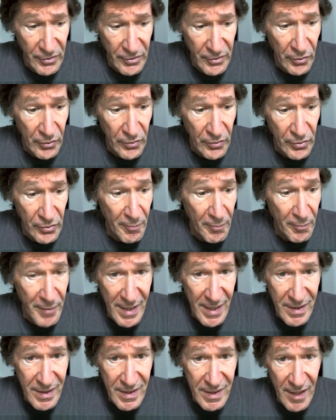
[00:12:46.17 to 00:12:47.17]
your
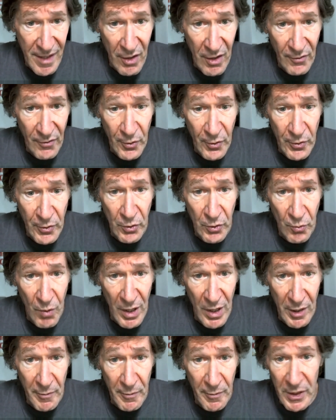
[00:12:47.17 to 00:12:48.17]
best self, who you'd
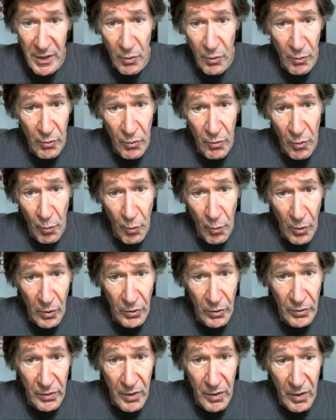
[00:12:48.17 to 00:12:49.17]
want to be, who the
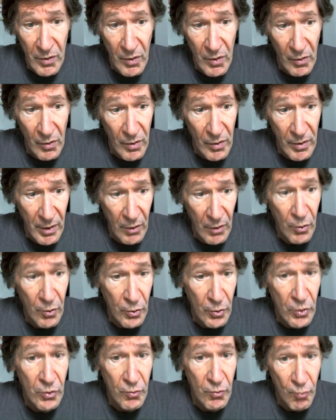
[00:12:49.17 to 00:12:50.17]
world, who
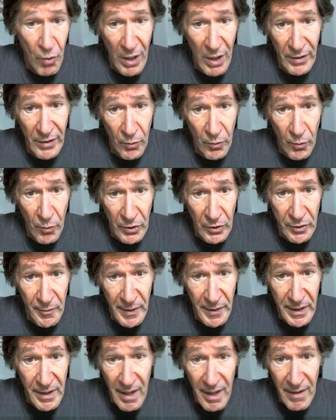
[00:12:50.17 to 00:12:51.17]
you'd want the world to
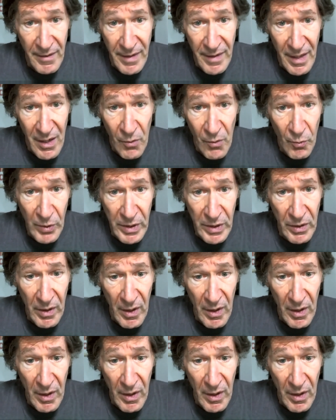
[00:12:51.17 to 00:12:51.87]
be. No, we